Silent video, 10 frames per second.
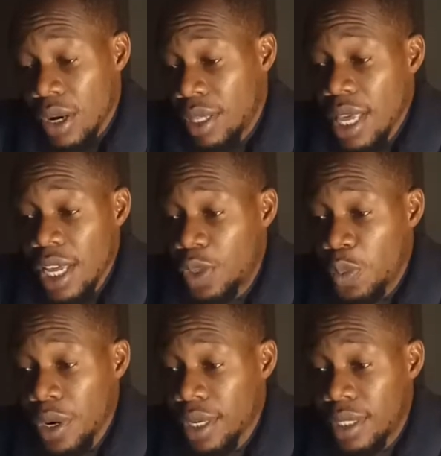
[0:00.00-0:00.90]
Okay, it
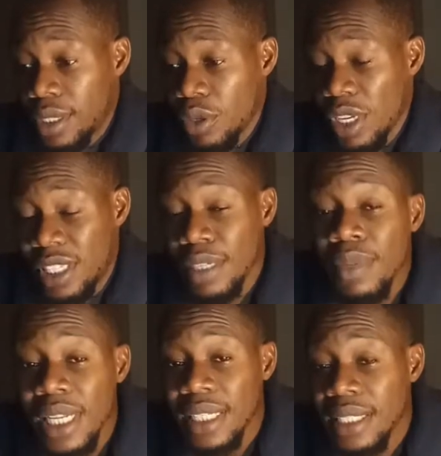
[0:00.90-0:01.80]
works. You are
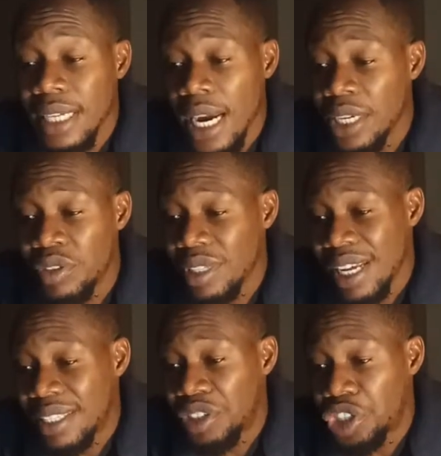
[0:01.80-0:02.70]
stimulating their interest.
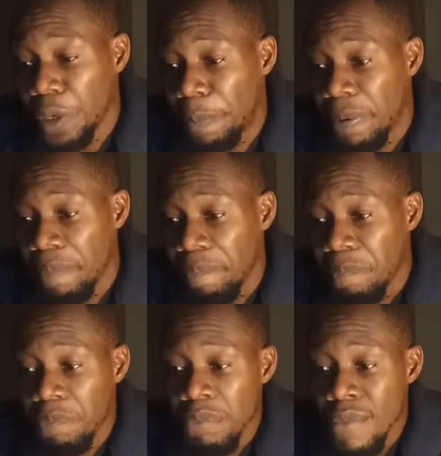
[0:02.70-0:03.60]
That is cheap.
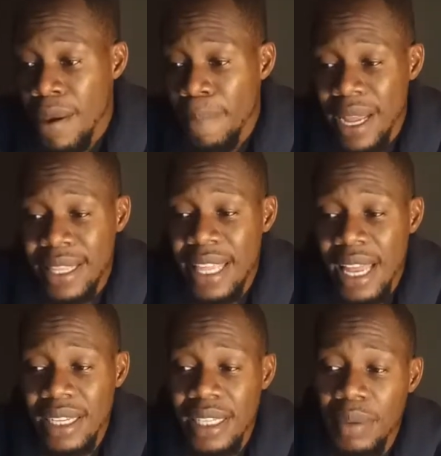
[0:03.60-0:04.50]
By
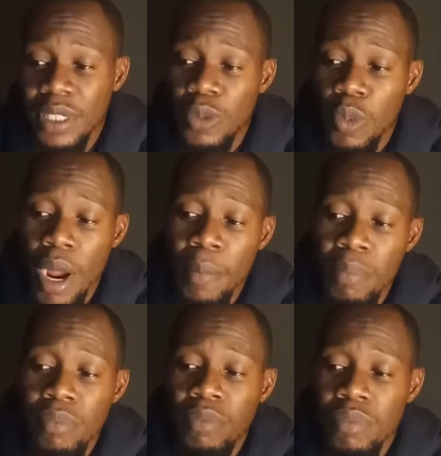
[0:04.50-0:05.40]
telling them it's
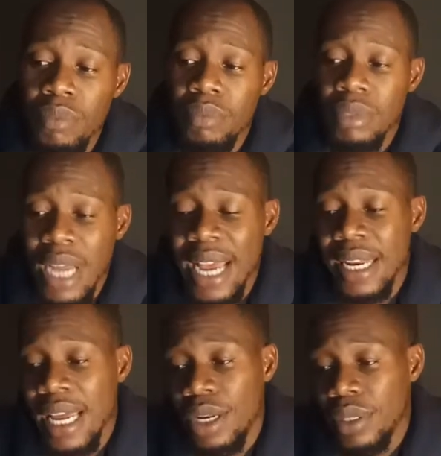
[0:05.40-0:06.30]

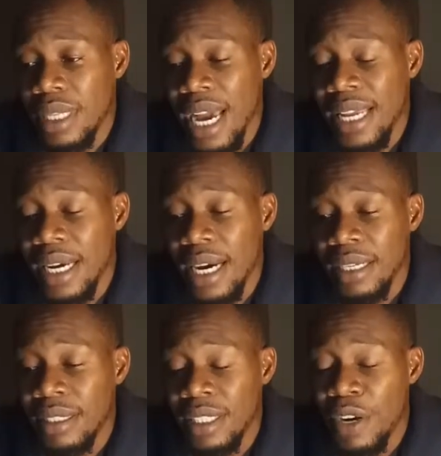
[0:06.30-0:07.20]

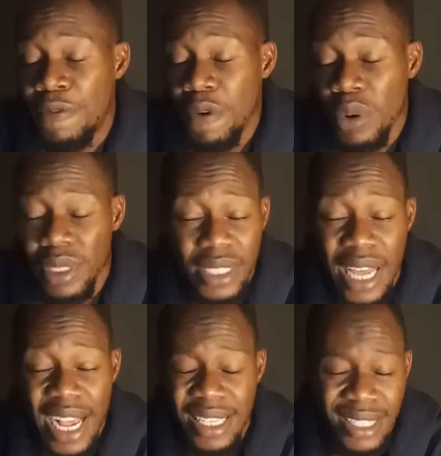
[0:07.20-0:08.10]
$199.99, they've forgotten
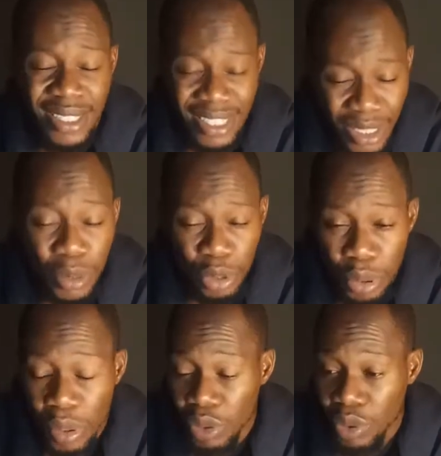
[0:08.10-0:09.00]
that it's still
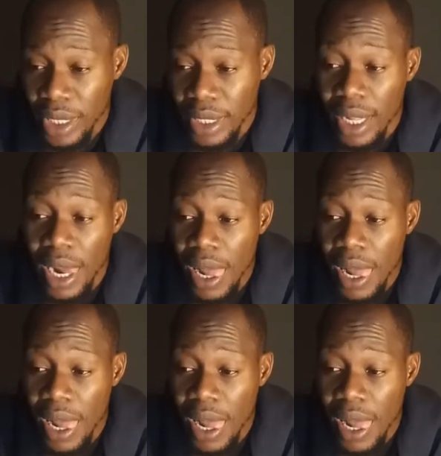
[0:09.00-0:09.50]
$200.